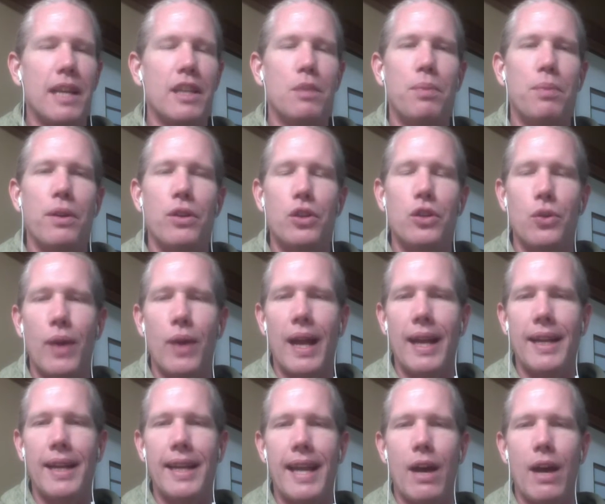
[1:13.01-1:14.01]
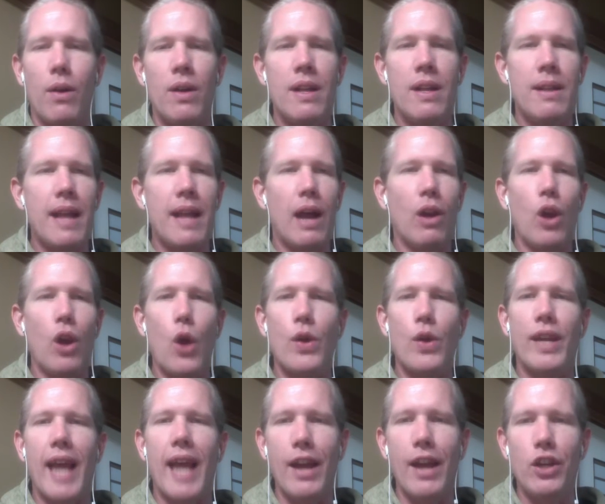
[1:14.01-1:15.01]
our spirituality, our
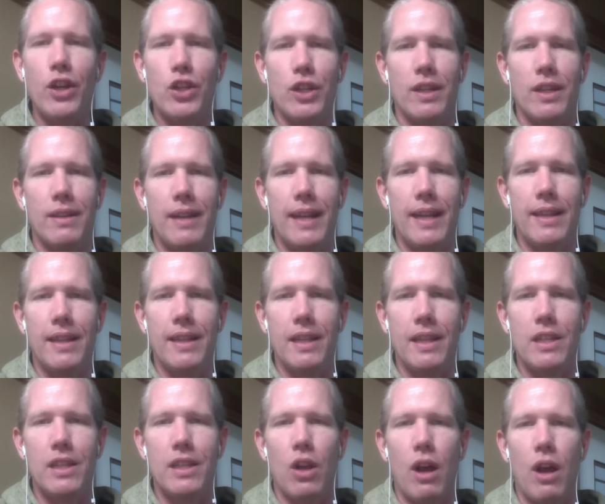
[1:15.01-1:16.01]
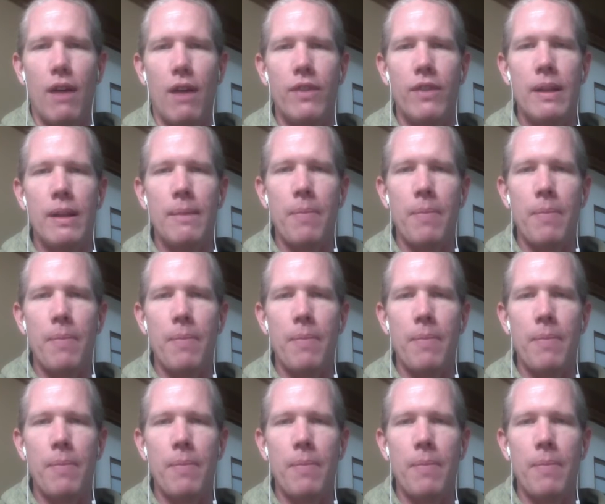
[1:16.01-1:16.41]
location in this life.